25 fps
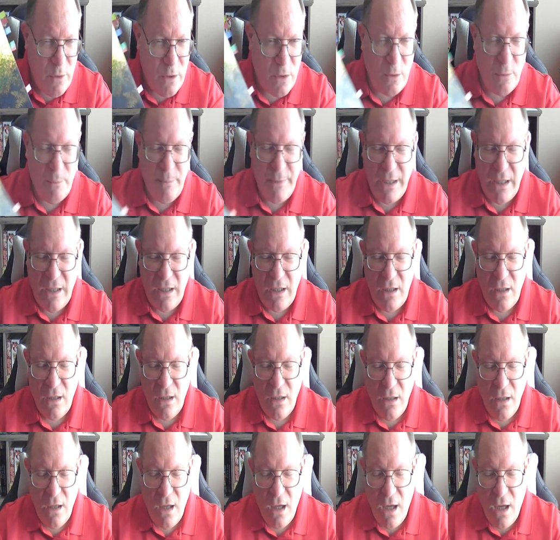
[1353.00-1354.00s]
be
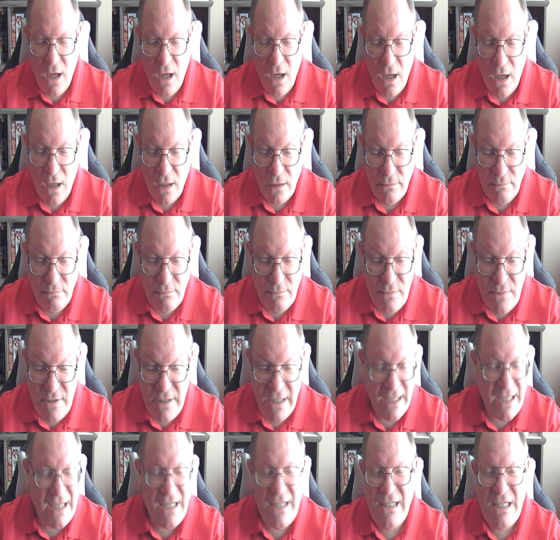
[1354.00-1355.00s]

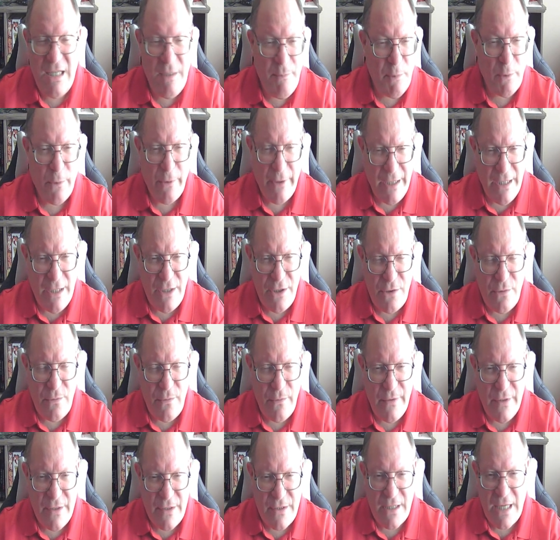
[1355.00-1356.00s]
digging deeper into
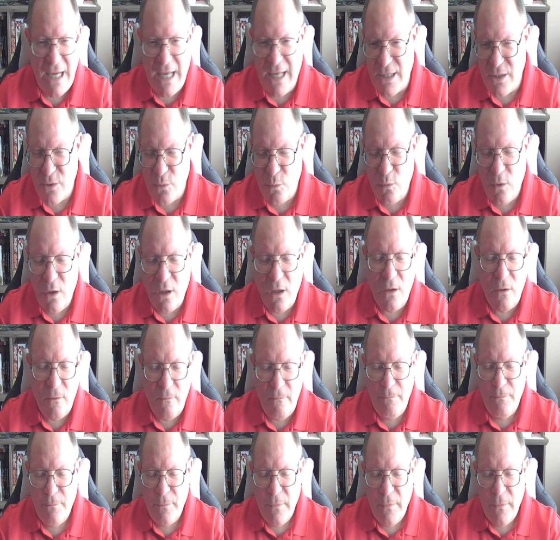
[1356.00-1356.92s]
this as well,